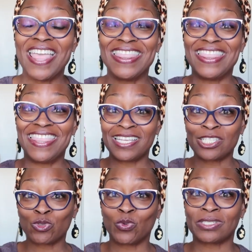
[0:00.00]

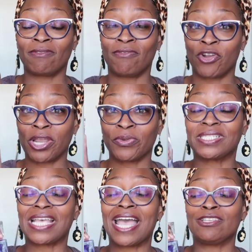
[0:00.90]
This was a
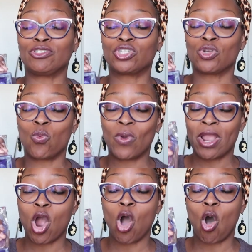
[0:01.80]
fragrance I used to
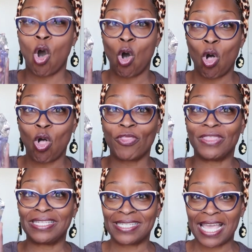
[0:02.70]
wear all
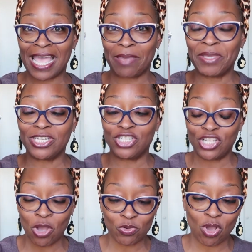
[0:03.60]
the time, and
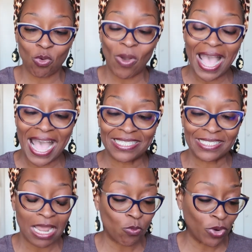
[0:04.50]
don't know why I
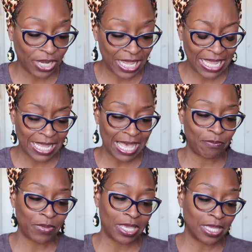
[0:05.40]
stopped wearing it. He
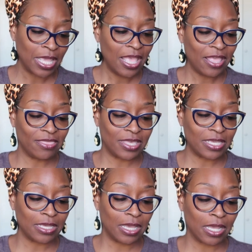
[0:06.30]
got me
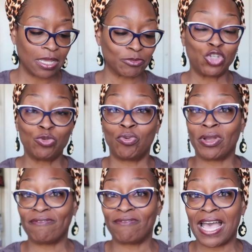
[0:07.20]
the
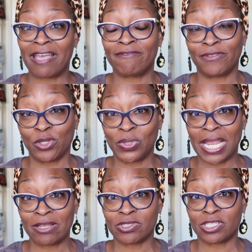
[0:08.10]
2.5 fluid
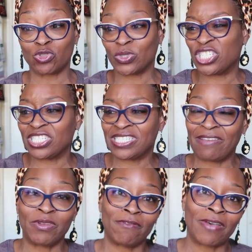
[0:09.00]
ounces, which is
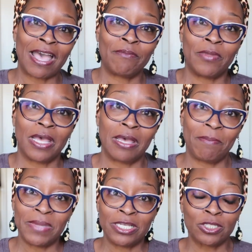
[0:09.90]
75
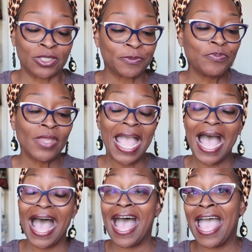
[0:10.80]
mils.
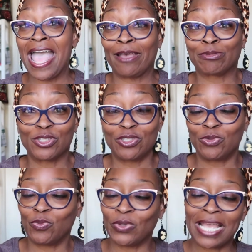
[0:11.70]
When
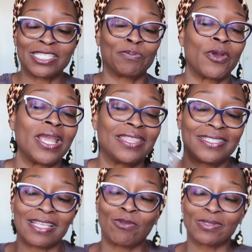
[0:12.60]
I sprayed
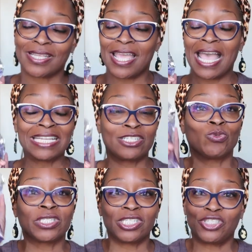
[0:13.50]
this, I was like, I just
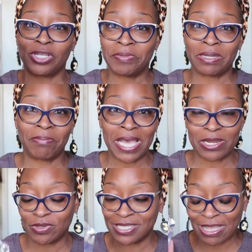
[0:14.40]
wanted to jump in the
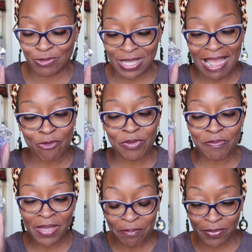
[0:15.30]
bottle, because I
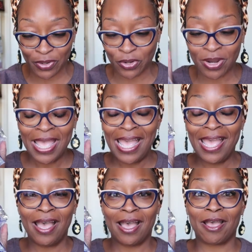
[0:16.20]
remember
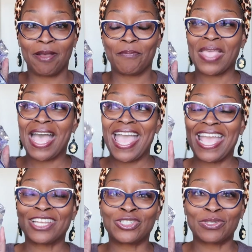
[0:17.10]
I
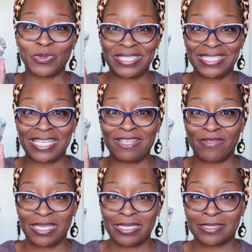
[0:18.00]
actually
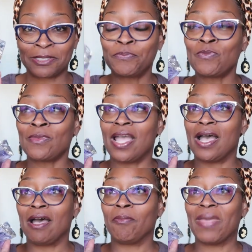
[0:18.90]
received this
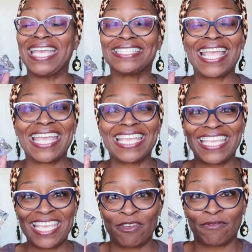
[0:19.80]
as a
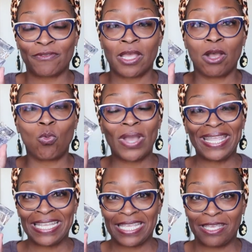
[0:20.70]
gift, a
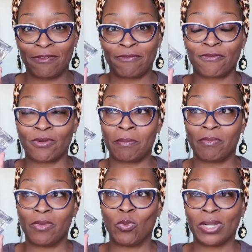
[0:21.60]
wedding gift,
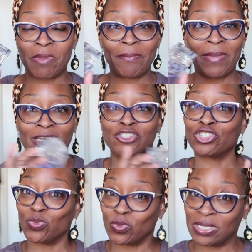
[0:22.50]
from one of my managers.